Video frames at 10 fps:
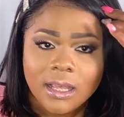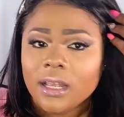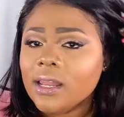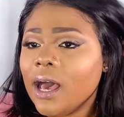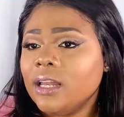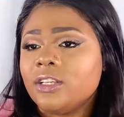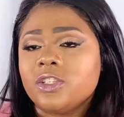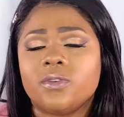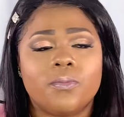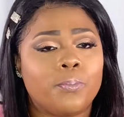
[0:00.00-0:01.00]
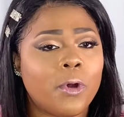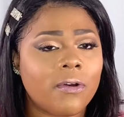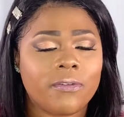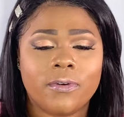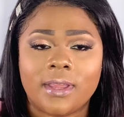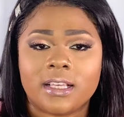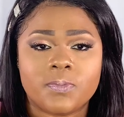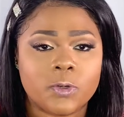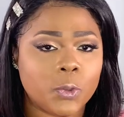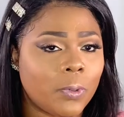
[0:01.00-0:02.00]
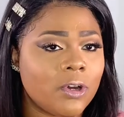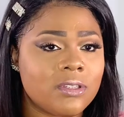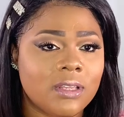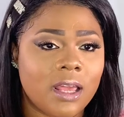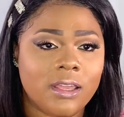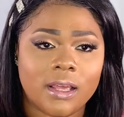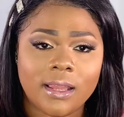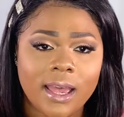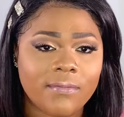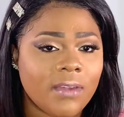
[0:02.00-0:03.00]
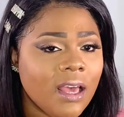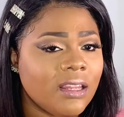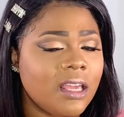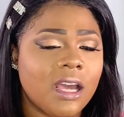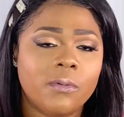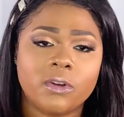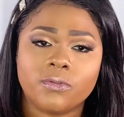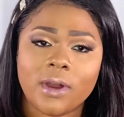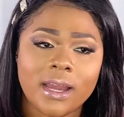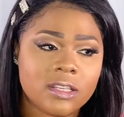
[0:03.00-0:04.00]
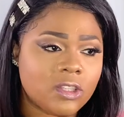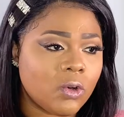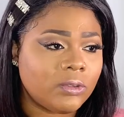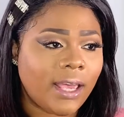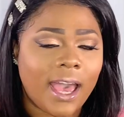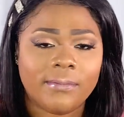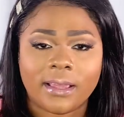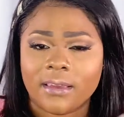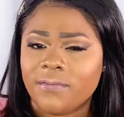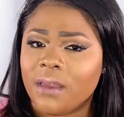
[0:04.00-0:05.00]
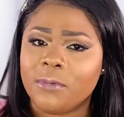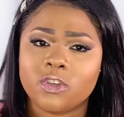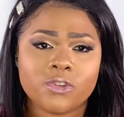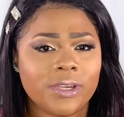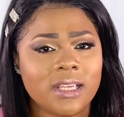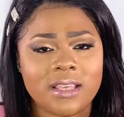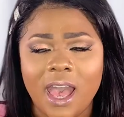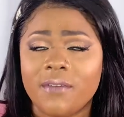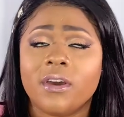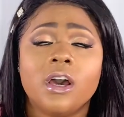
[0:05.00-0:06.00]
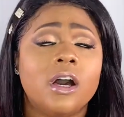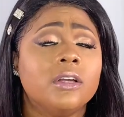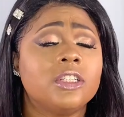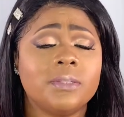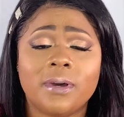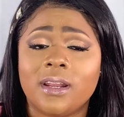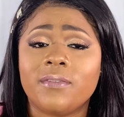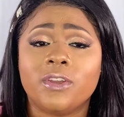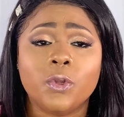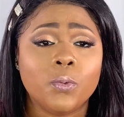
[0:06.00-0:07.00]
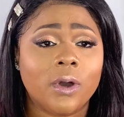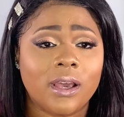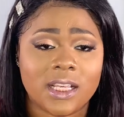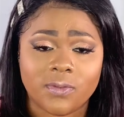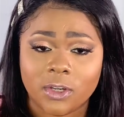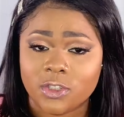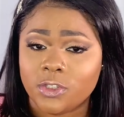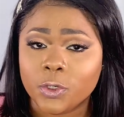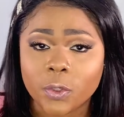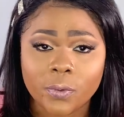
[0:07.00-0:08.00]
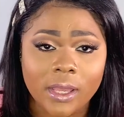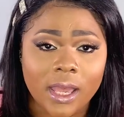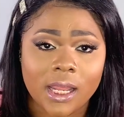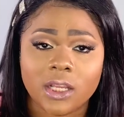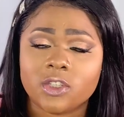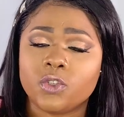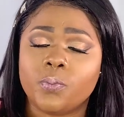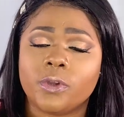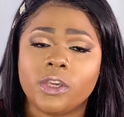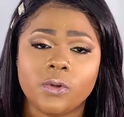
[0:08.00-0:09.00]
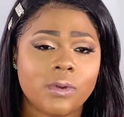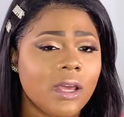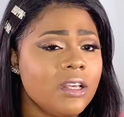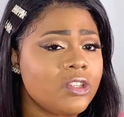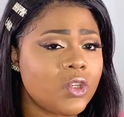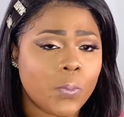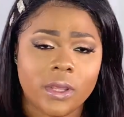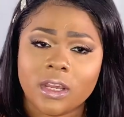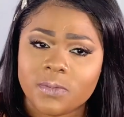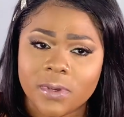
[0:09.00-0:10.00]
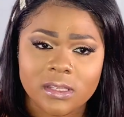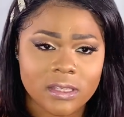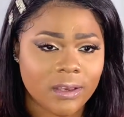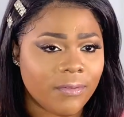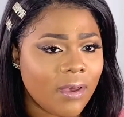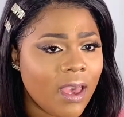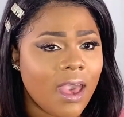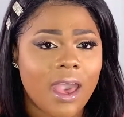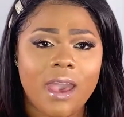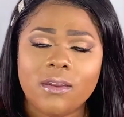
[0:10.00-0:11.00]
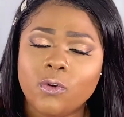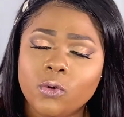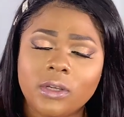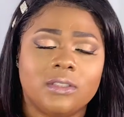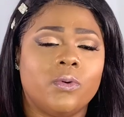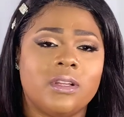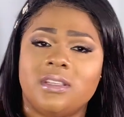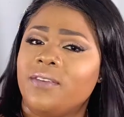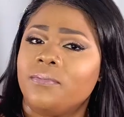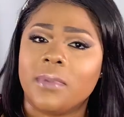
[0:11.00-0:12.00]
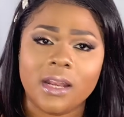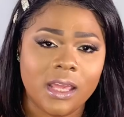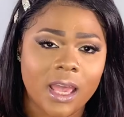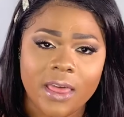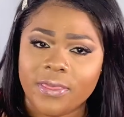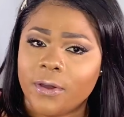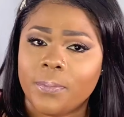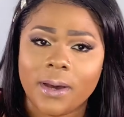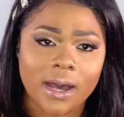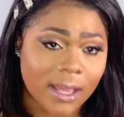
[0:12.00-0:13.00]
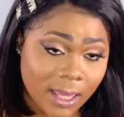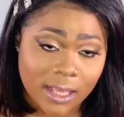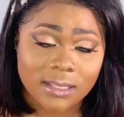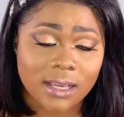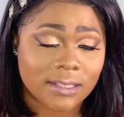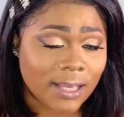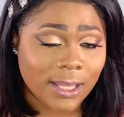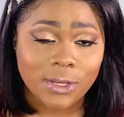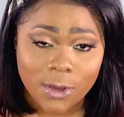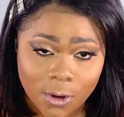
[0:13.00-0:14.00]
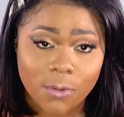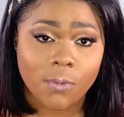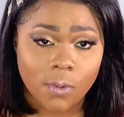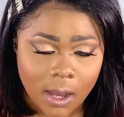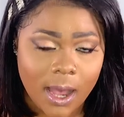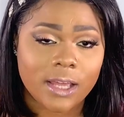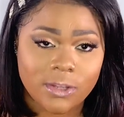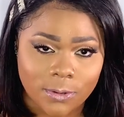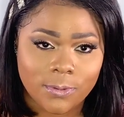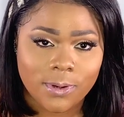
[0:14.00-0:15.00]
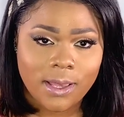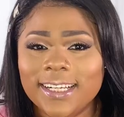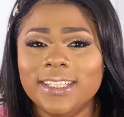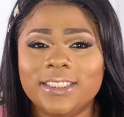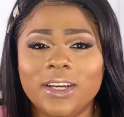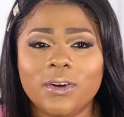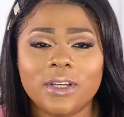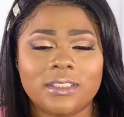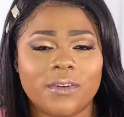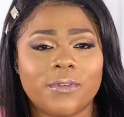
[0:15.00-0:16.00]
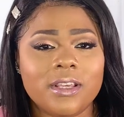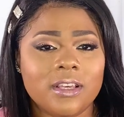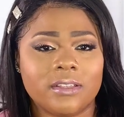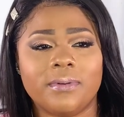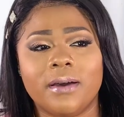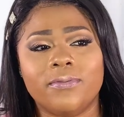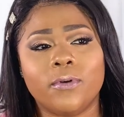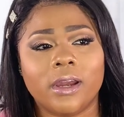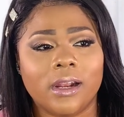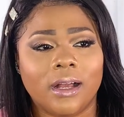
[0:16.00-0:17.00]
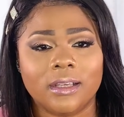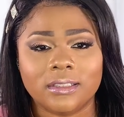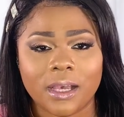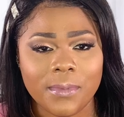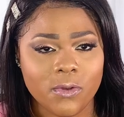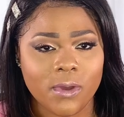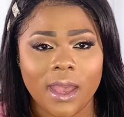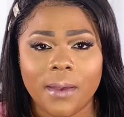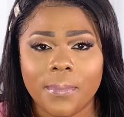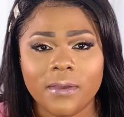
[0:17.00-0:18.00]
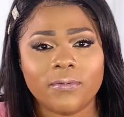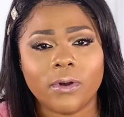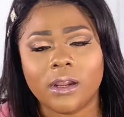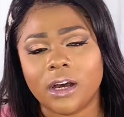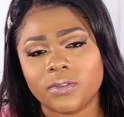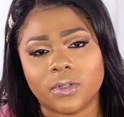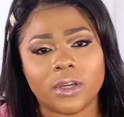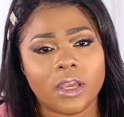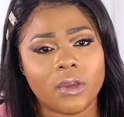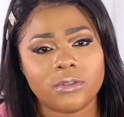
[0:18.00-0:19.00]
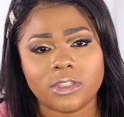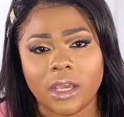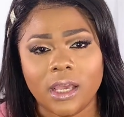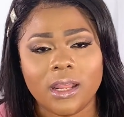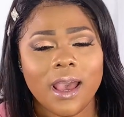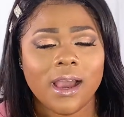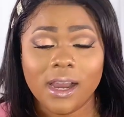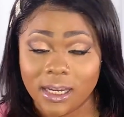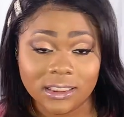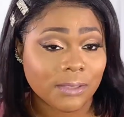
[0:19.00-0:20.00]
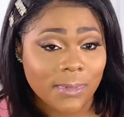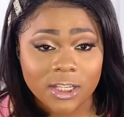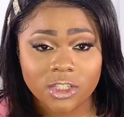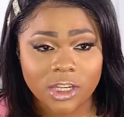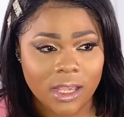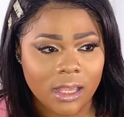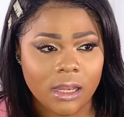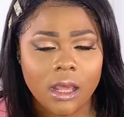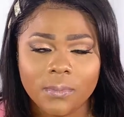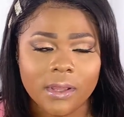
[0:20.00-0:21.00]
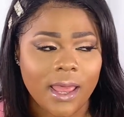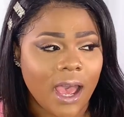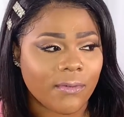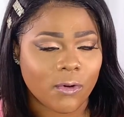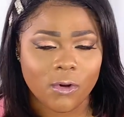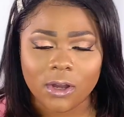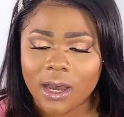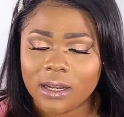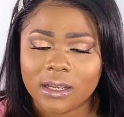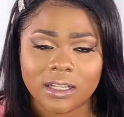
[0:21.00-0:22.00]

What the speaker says: Now this is perfect for that special person in your life. They come with rhinestones, they have like the family trees, they have just about everything you want as far as jewelry, and it's super cute, super inexpensive. And who doesn't want to save money in their pockets? Because I know I do. So it retails about $40. I mean, you can't beat $40 for a cute chain, customized chain. They have all kind of